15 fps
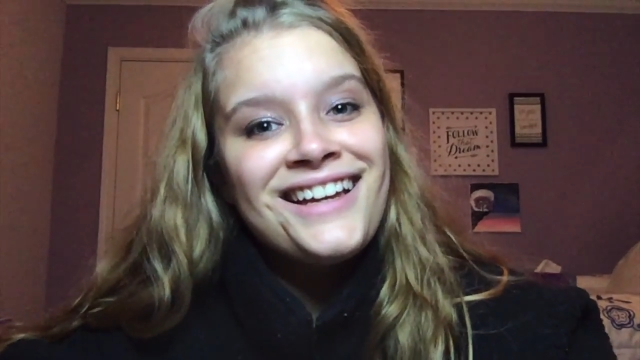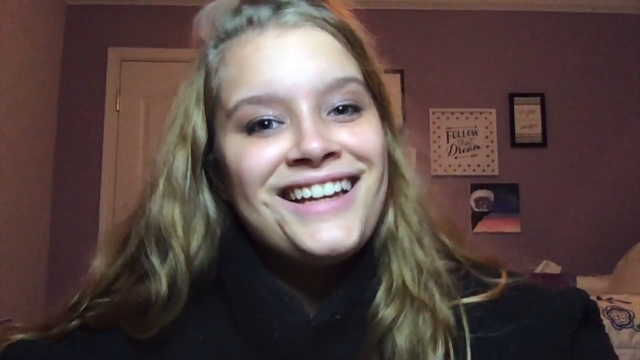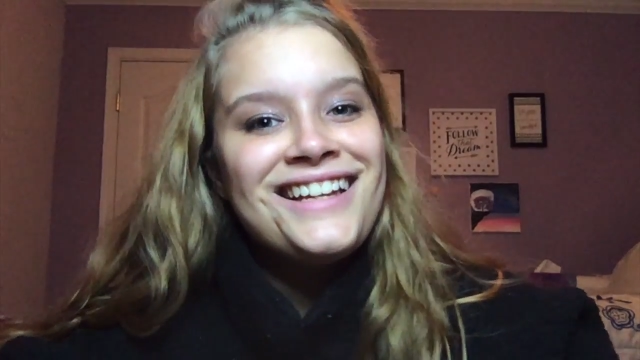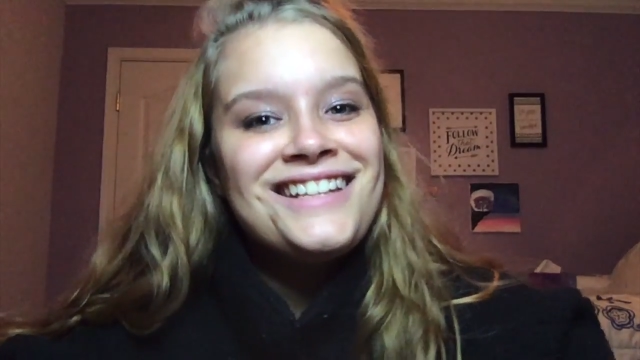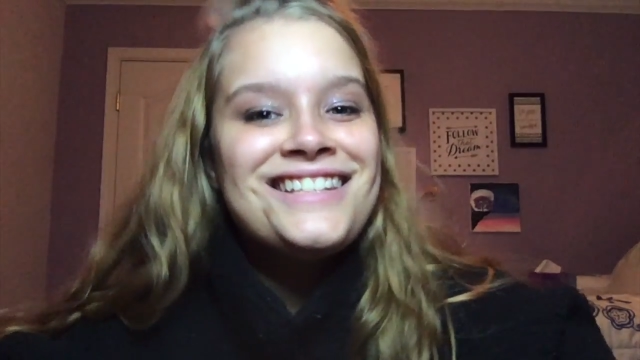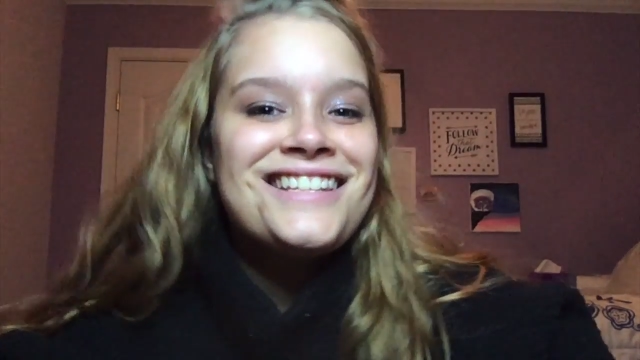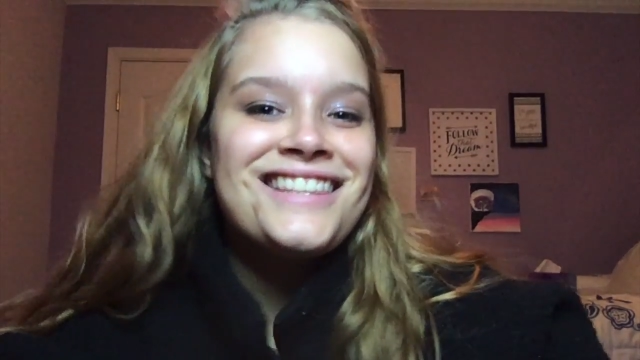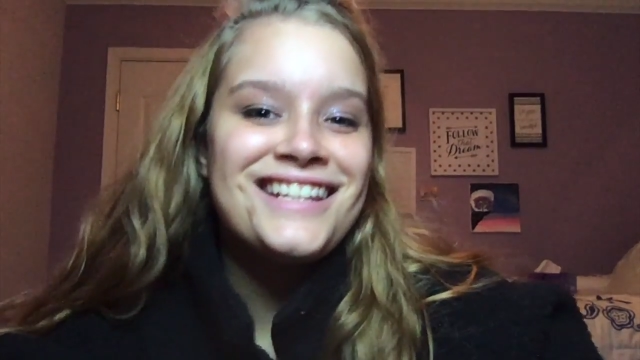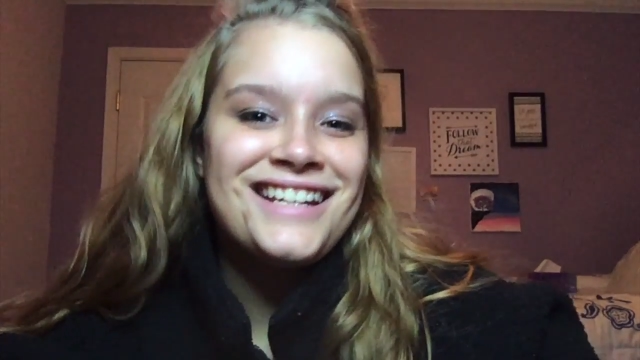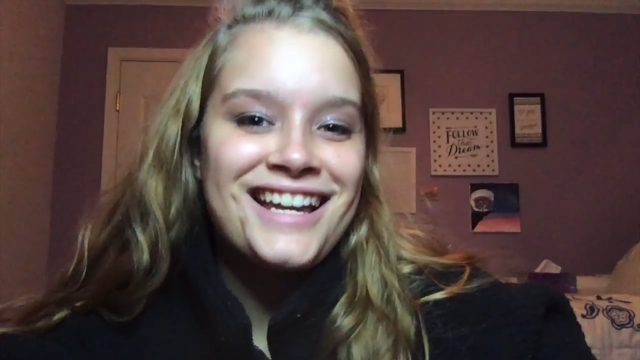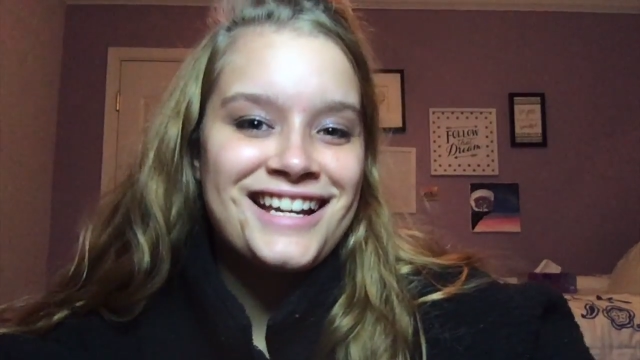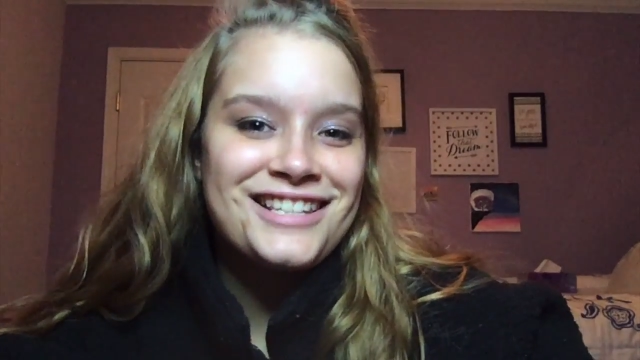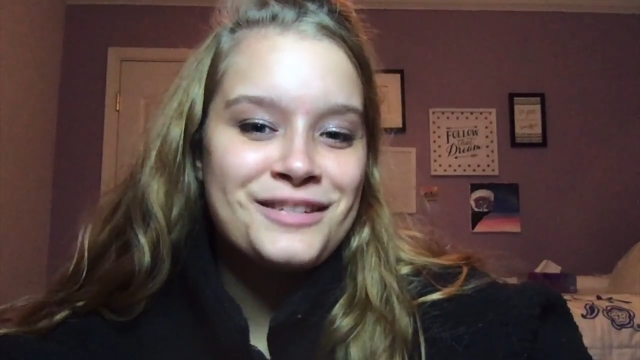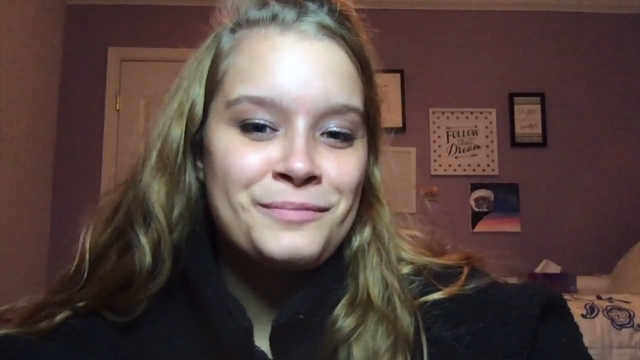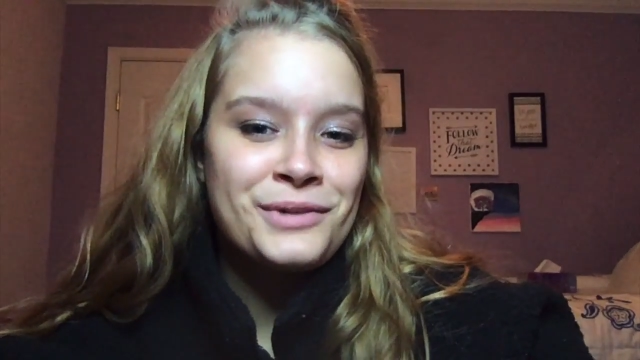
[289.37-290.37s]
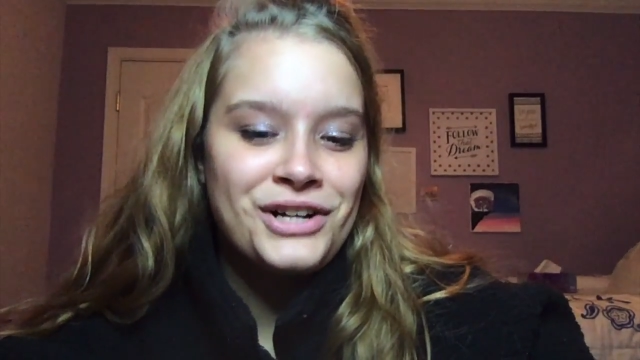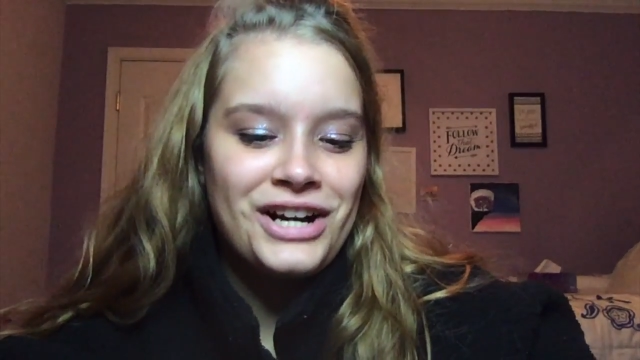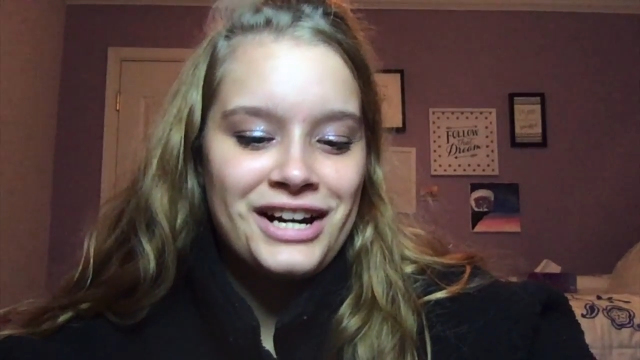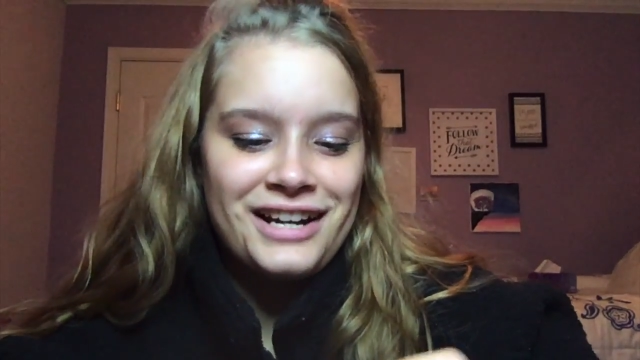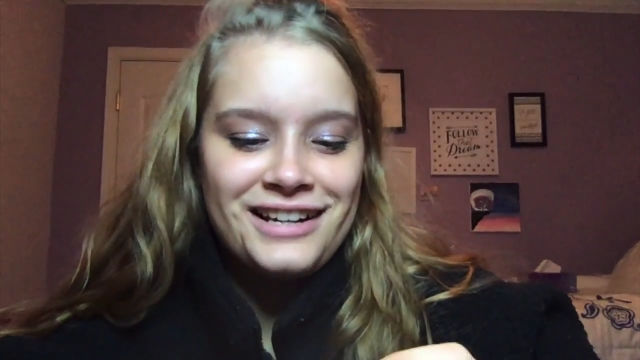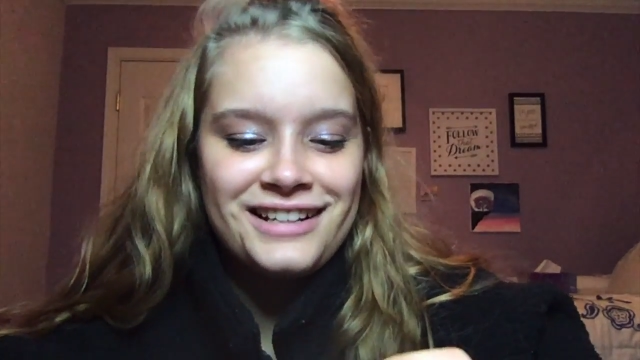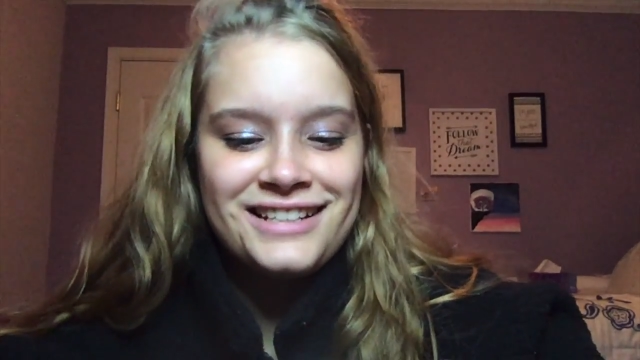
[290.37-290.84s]
Into the next
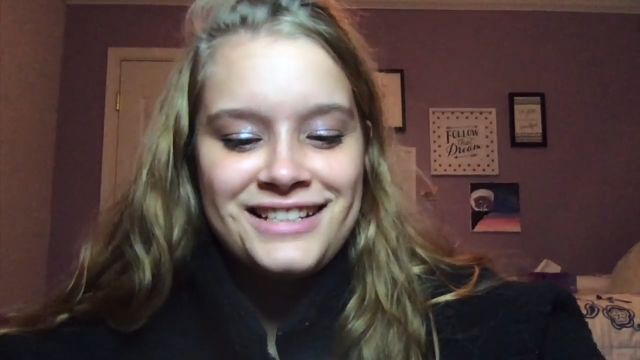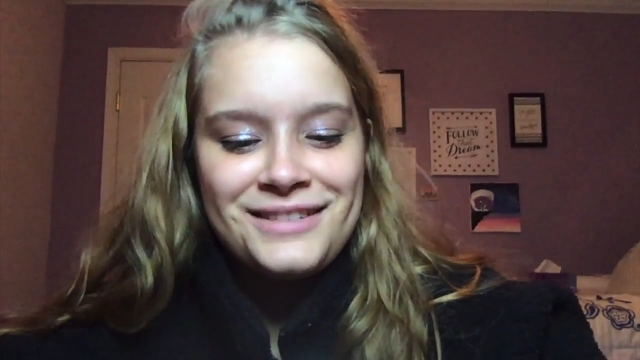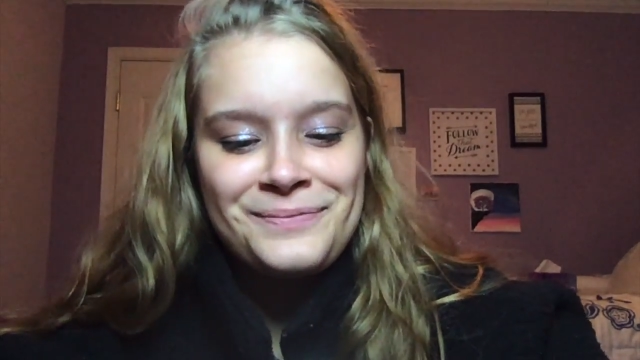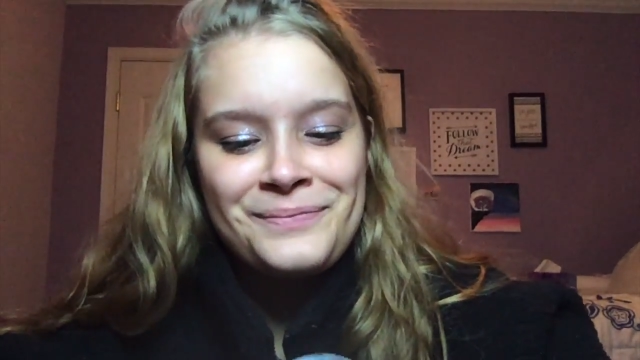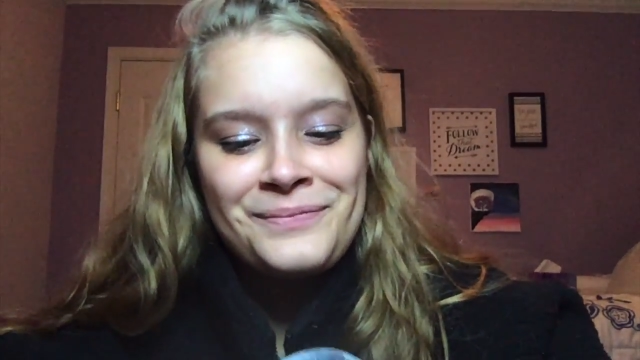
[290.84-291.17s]
product.